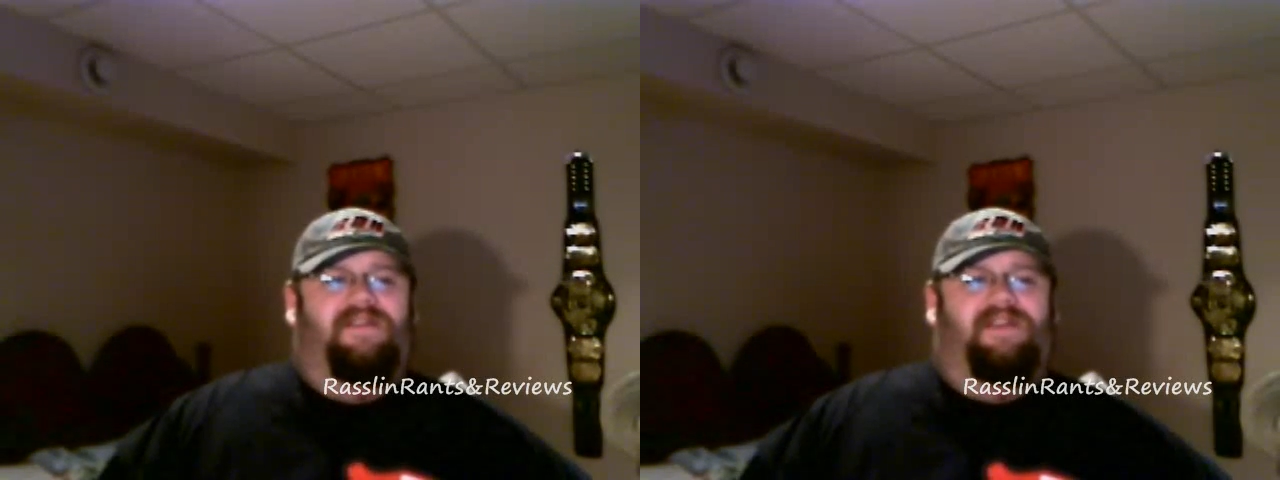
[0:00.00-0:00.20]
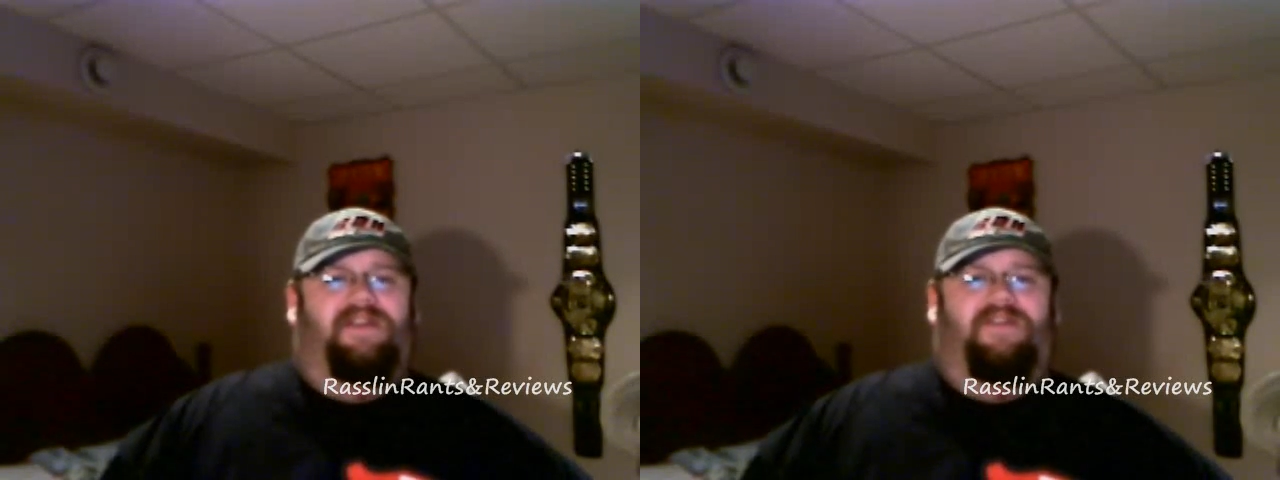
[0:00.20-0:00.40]

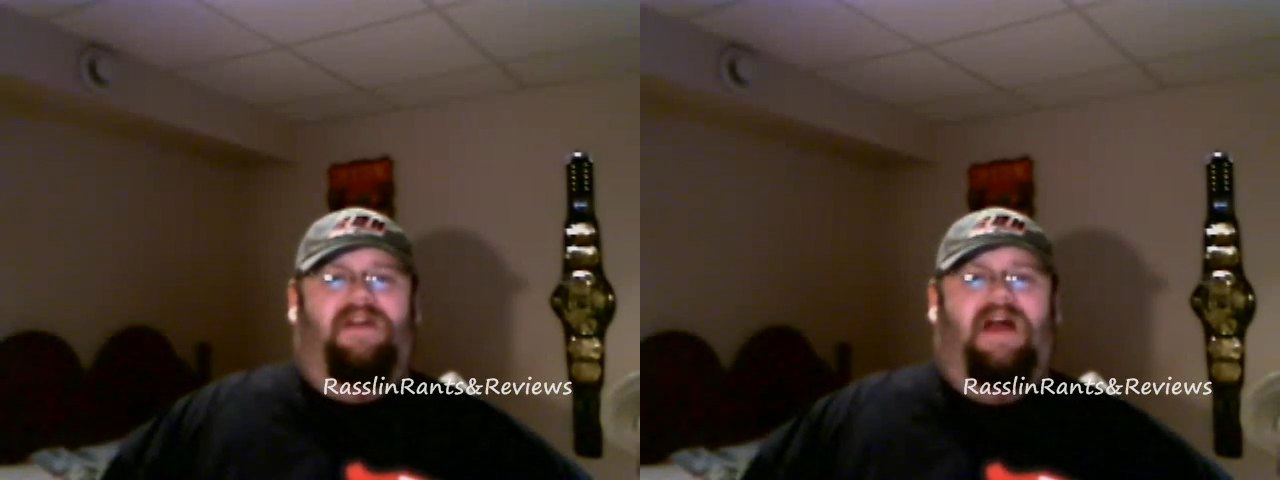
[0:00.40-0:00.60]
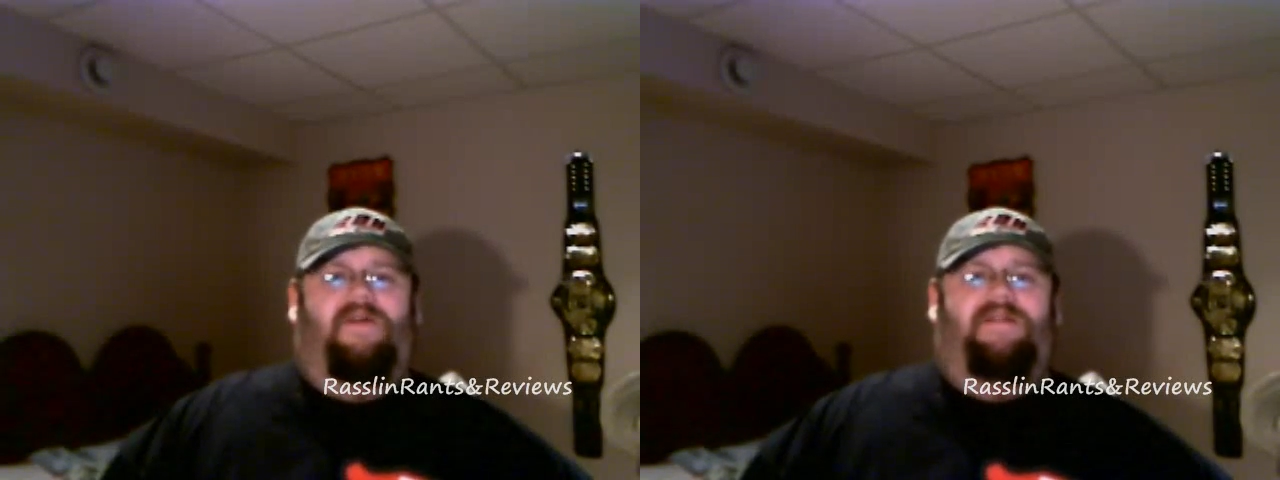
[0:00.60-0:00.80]
You know,
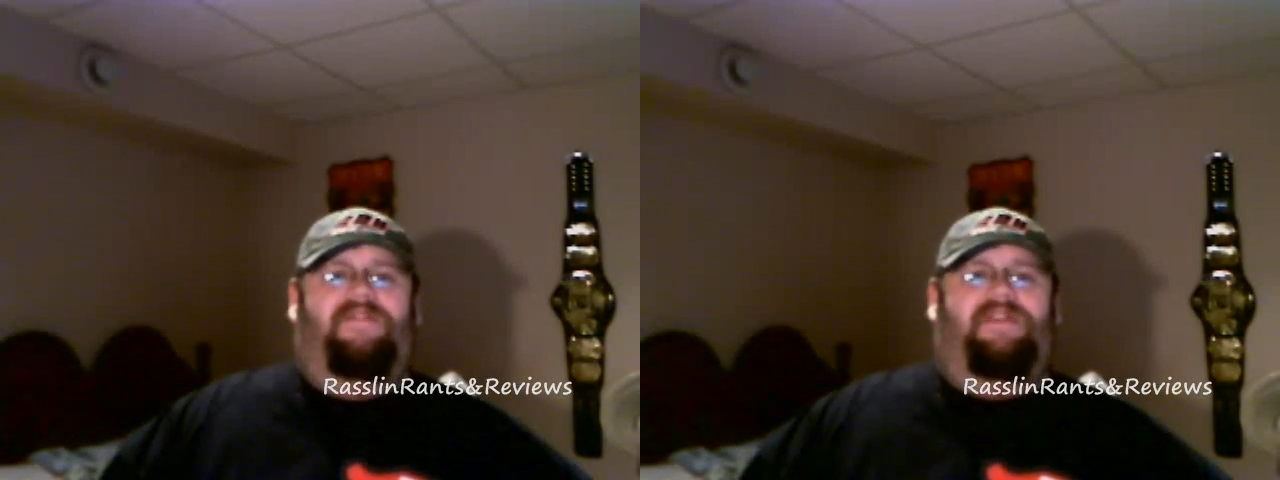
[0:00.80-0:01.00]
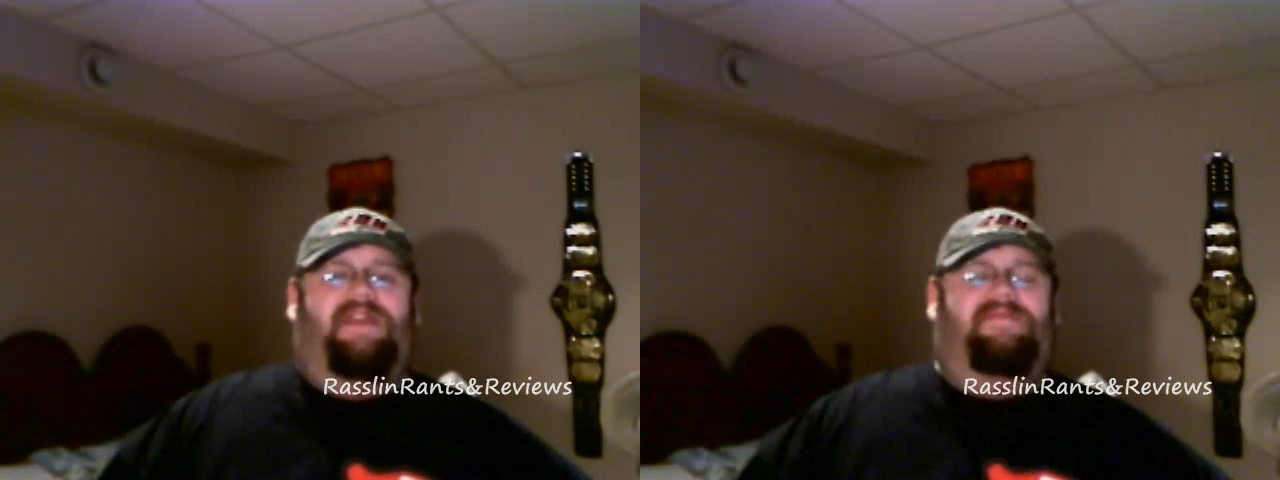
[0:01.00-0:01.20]

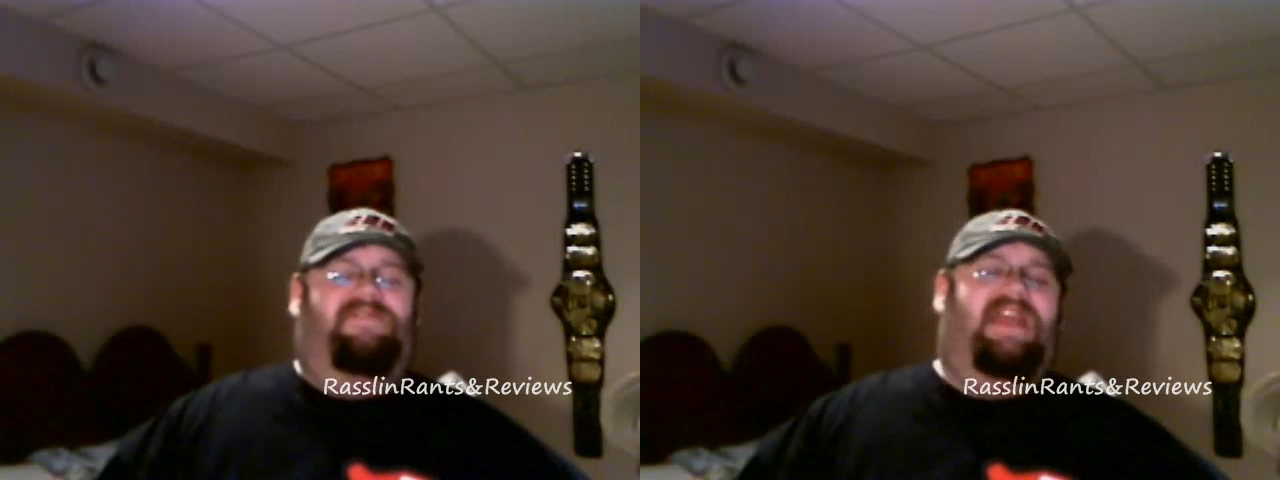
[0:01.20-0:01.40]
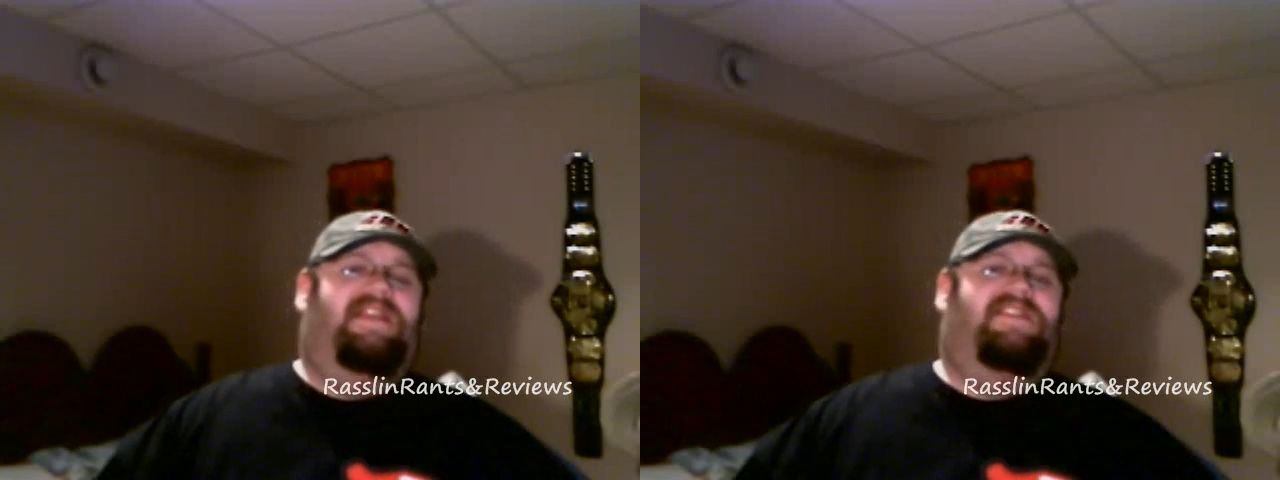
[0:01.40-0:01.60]
however, they
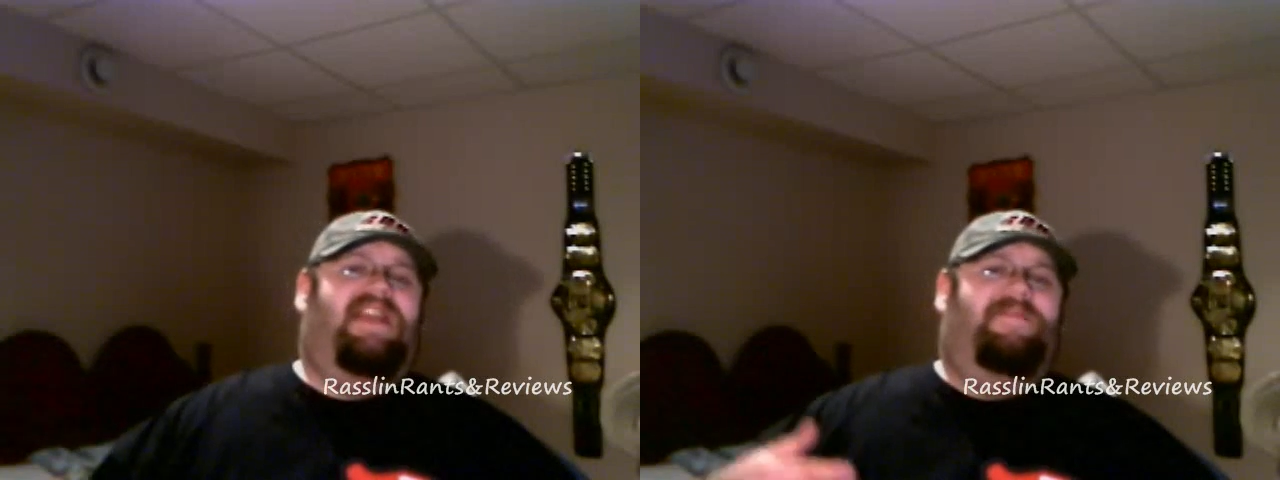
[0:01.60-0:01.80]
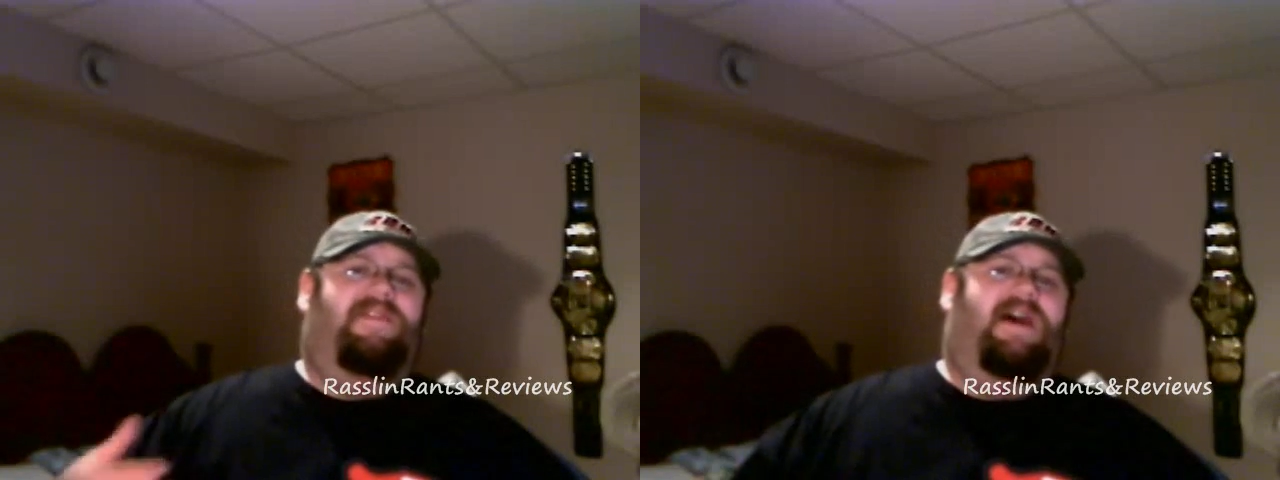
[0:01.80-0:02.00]
did
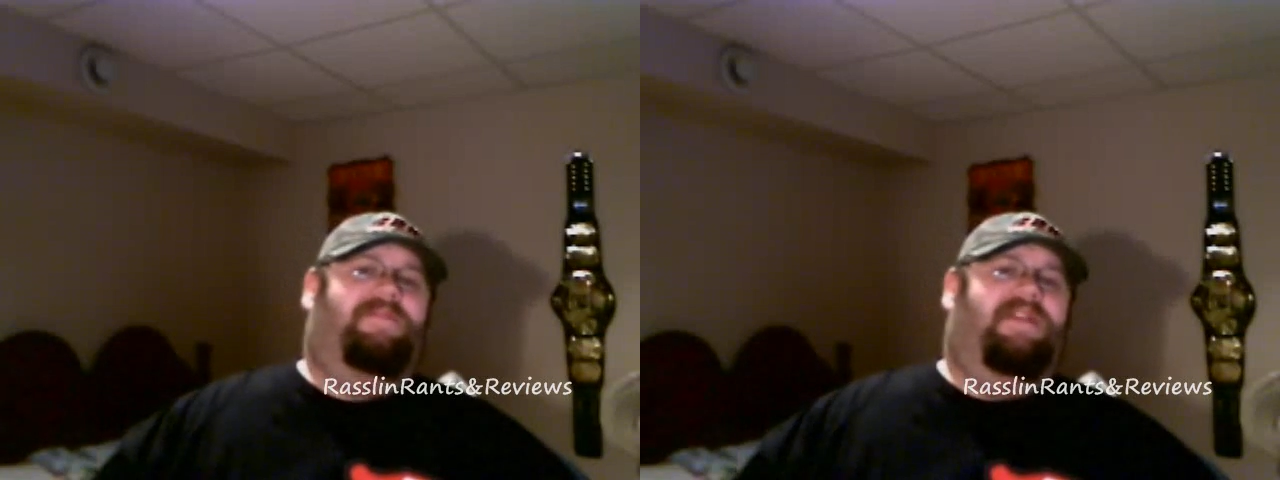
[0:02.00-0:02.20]
step it up.